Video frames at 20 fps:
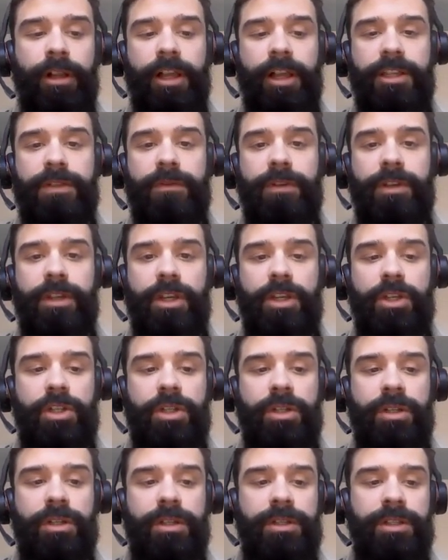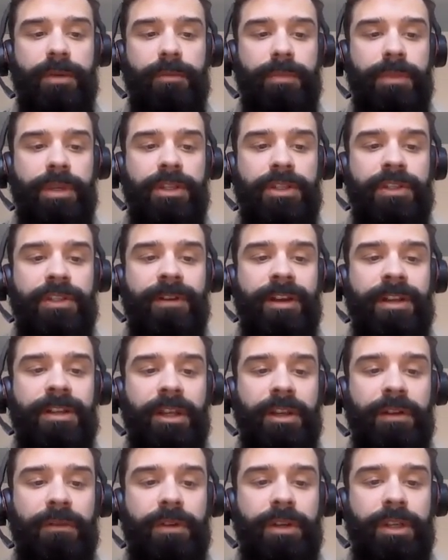Classification is a means of
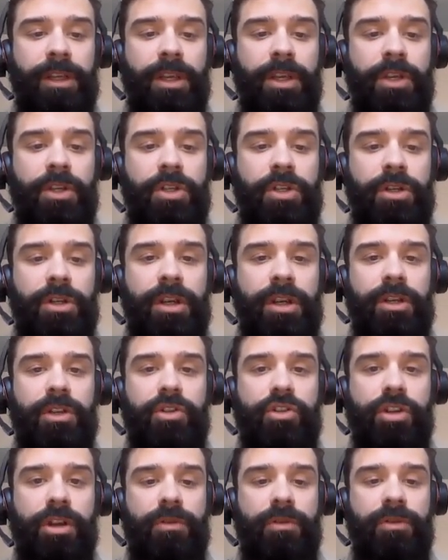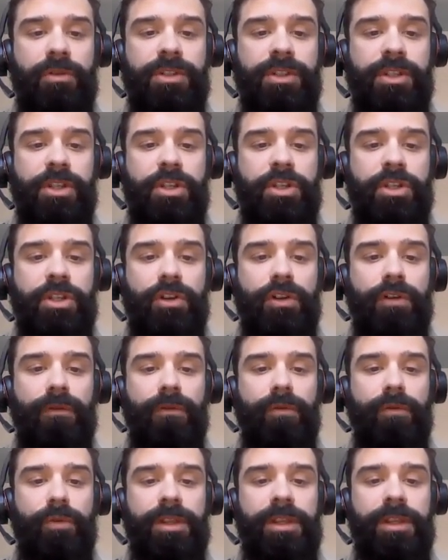identification and generalization
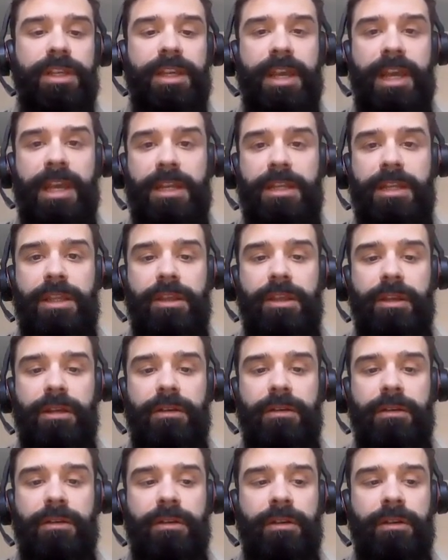of really anything.